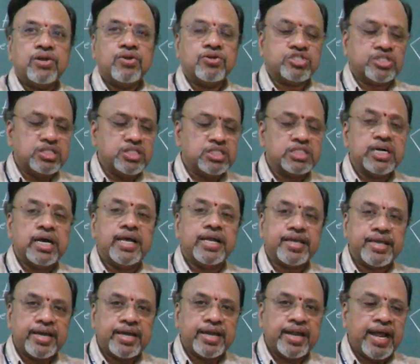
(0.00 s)
Now since they are
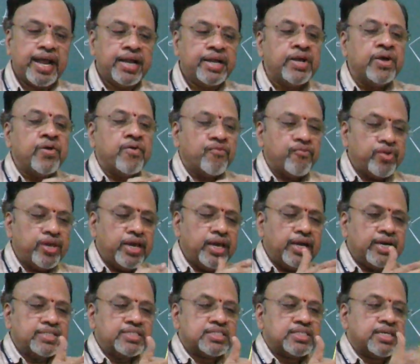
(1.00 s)
inclined, we
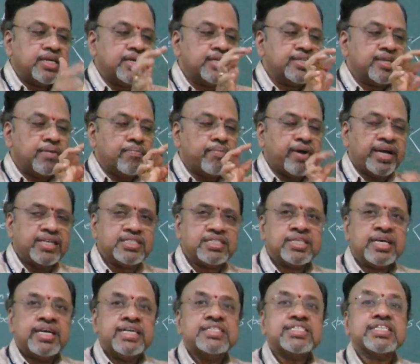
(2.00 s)
consider them
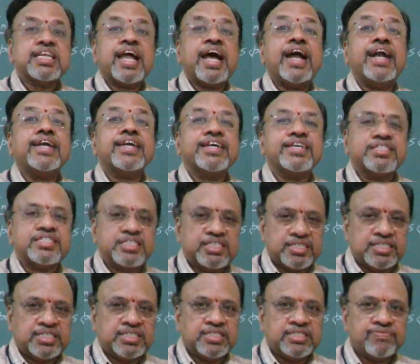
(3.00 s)
as slant
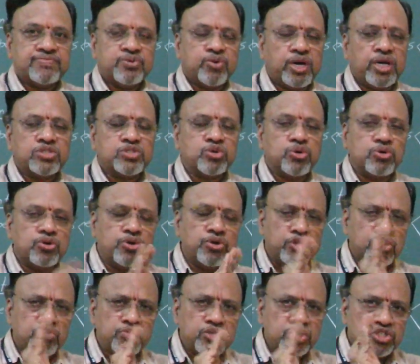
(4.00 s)
edges. Okay, so we need
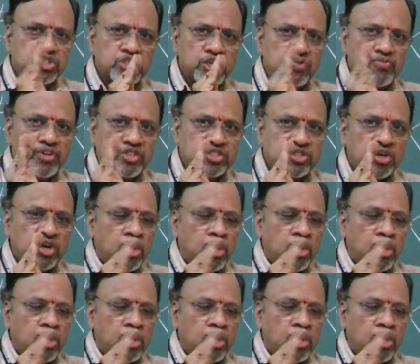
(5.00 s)
to distinguish.